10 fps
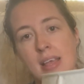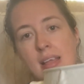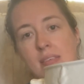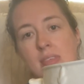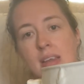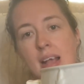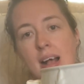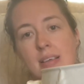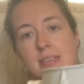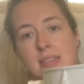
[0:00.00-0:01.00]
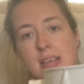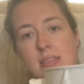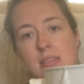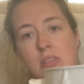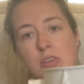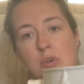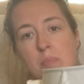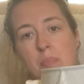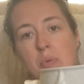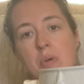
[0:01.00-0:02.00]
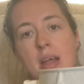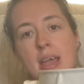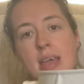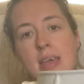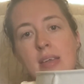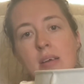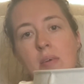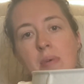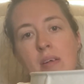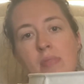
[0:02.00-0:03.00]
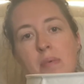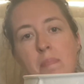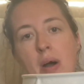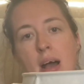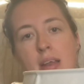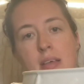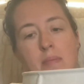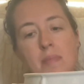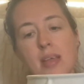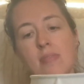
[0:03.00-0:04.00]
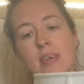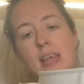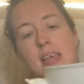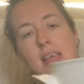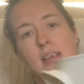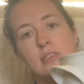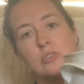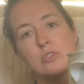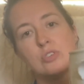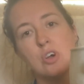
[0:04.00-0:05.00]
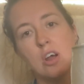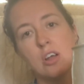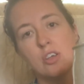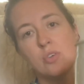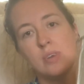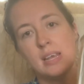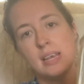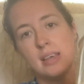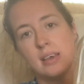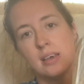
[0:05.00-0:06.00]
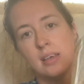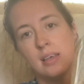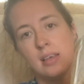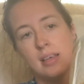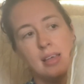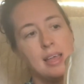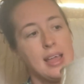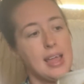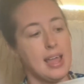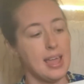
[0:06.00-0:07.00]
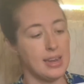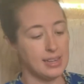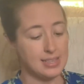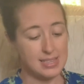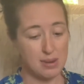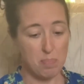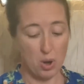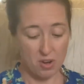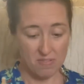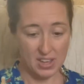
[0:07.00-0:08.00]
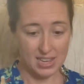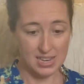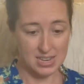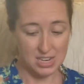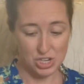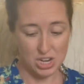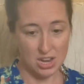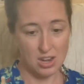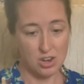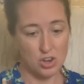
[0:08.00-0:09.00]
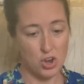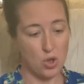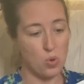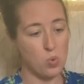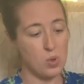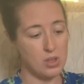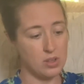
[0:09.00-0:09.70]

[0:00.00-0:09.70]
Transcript: and then it has like the little braid around the bottom, and the handles are unique, and it's in perfect condition. No